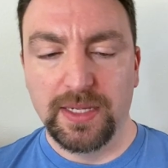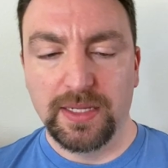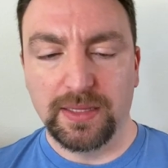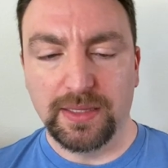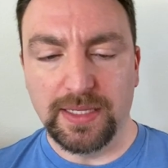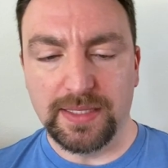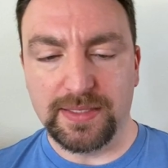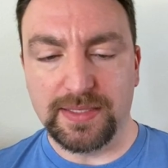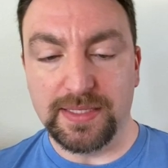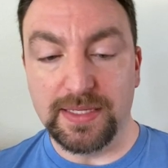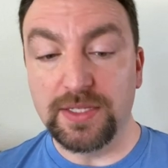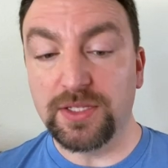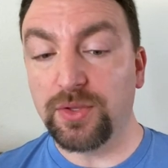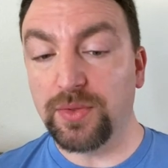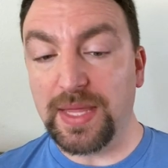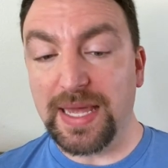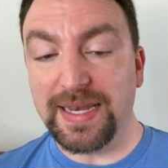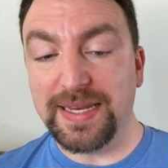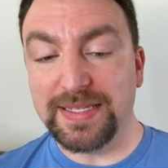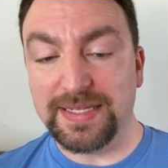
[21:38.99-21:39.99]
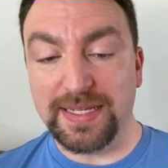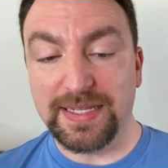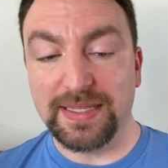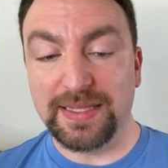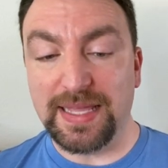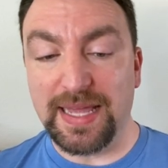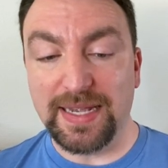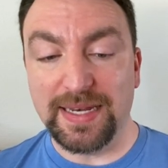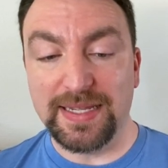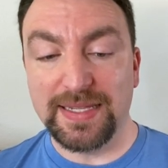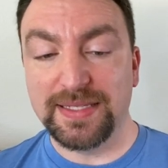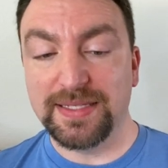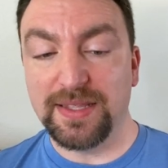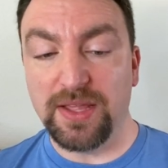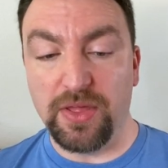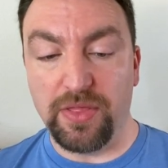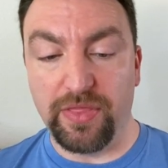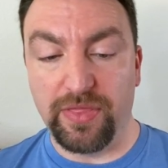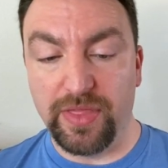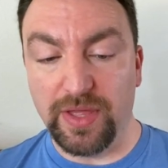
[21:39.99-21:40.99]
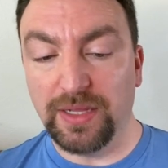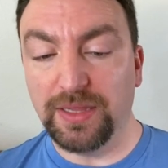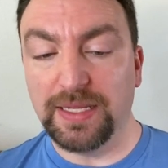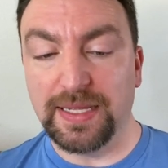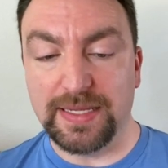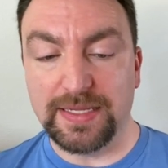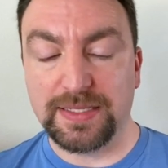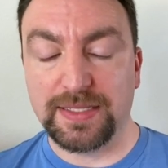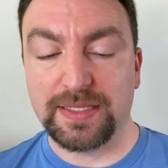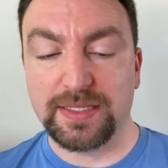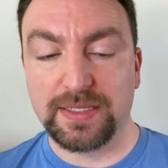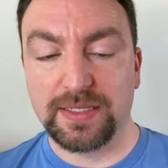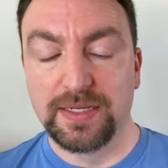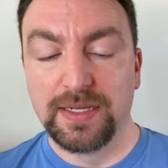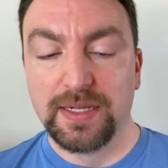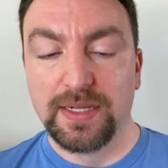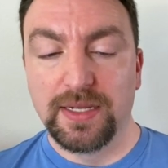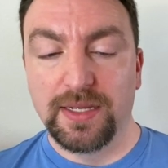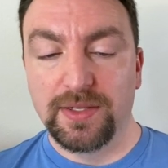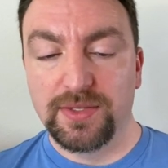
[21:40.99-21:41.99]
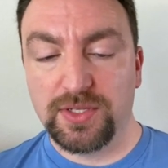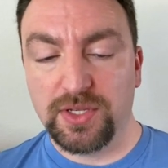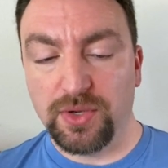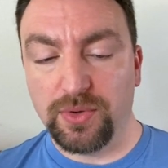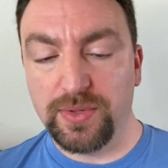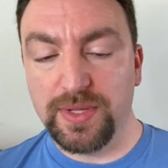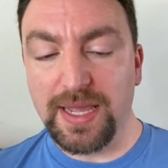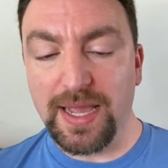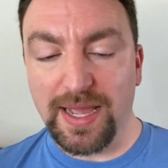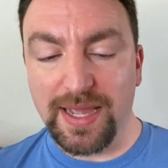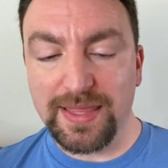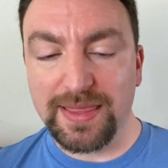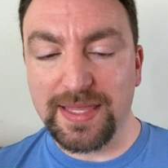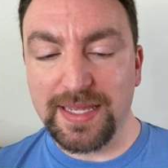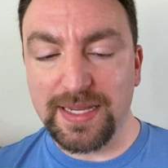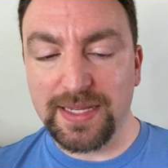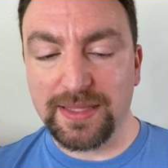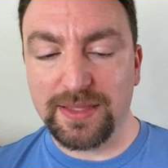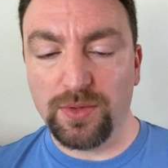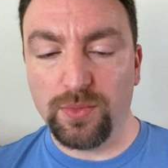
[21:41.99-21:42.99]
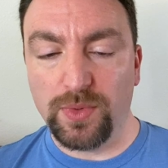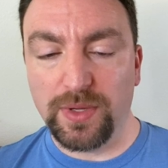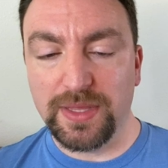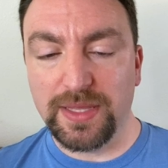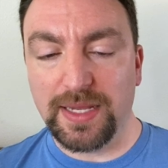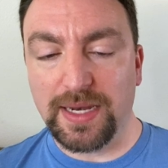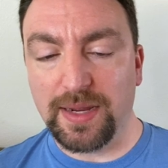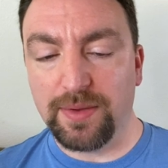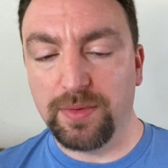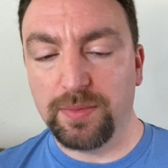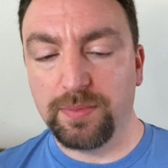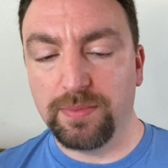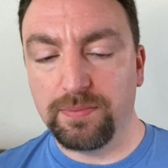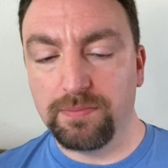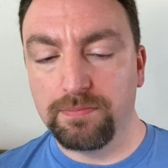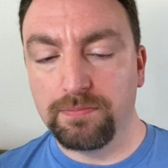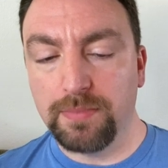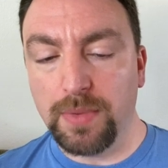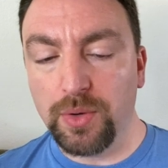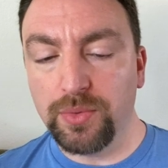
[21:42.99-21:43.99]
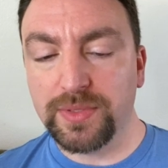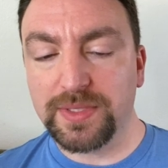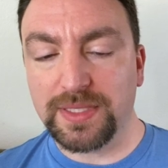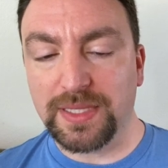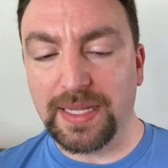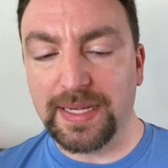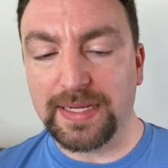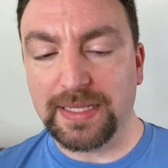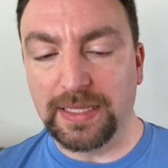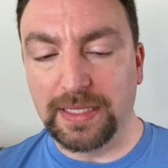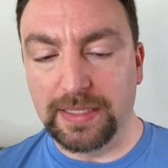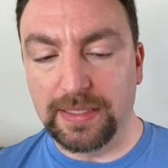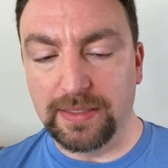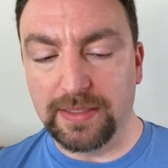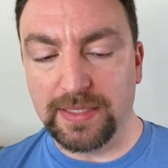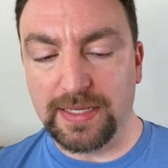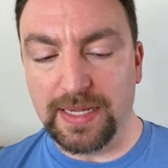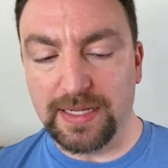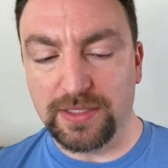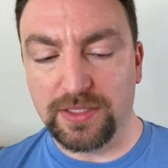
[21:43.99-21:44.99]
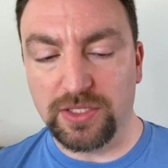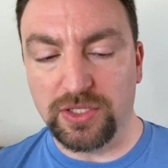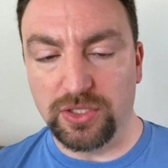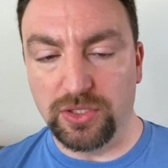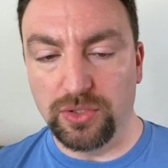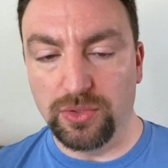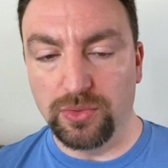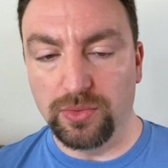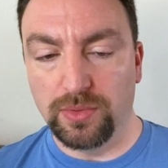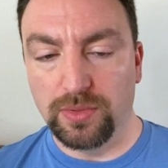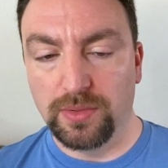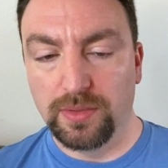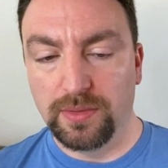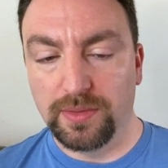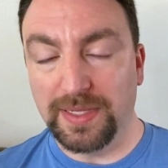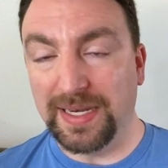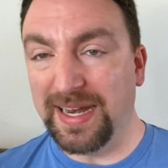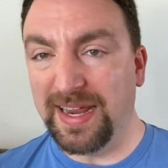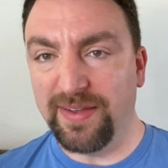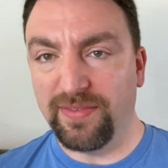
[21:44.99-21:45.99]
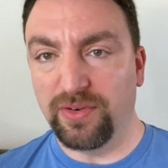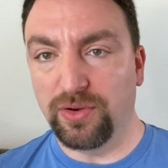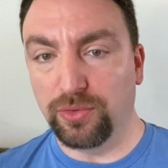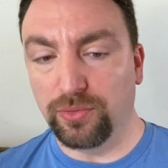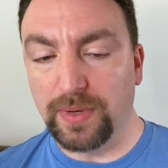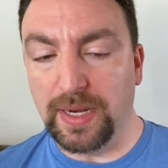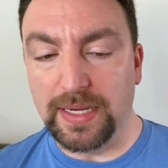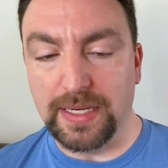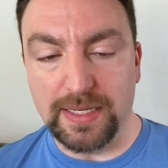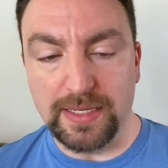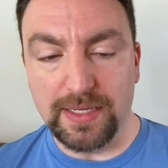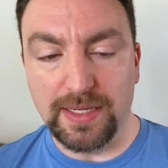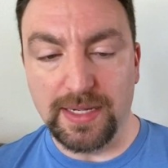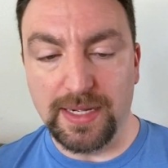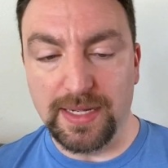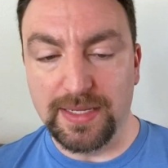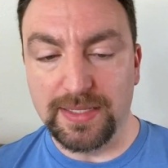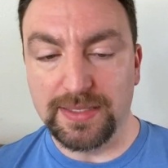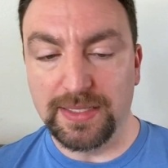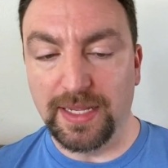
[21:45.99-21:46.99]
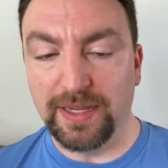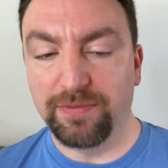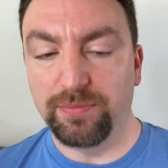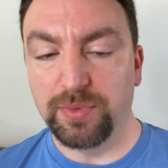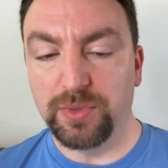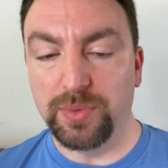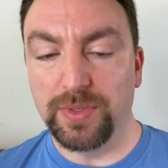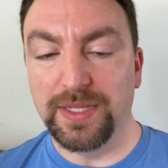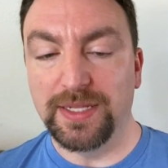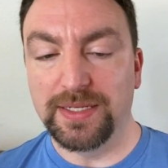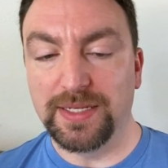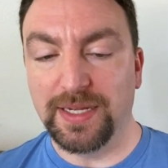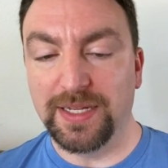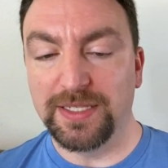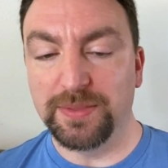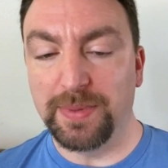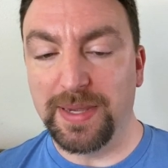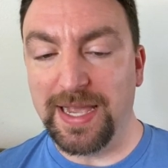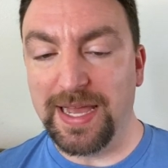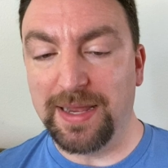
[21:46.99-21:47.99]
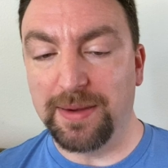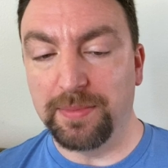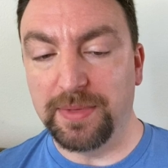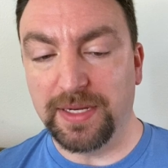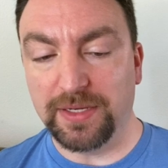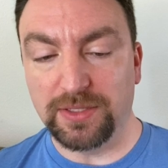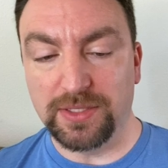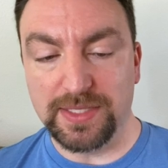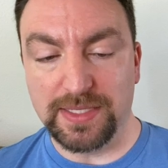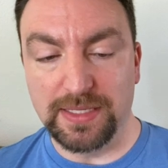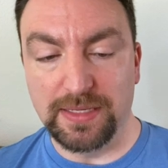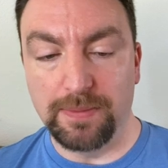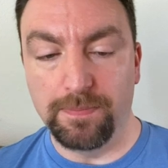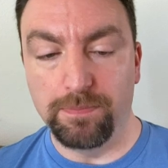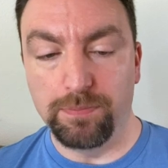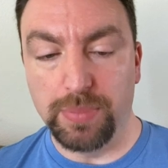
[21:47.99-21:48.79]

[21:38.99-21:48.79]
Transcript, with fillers: Let's see. So that is it. That is the list. So yeah, I think the one that I would most likely get to that I haven't already is Life Between the Tides by Adam Nicolson.